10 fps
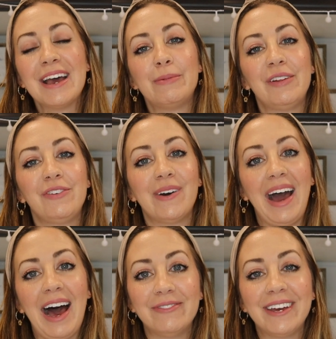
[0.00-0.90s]
But if you
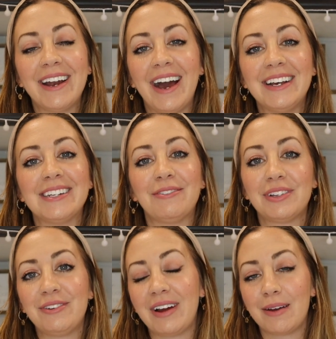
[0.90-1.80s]
haven't, I
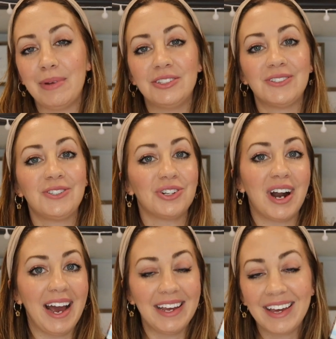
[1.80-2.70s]
definitely recommend
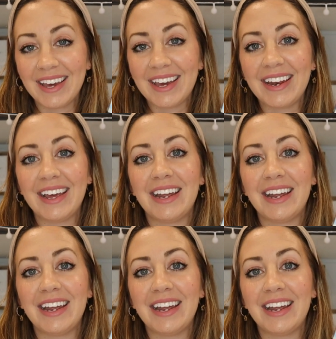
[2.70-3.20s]
trying it.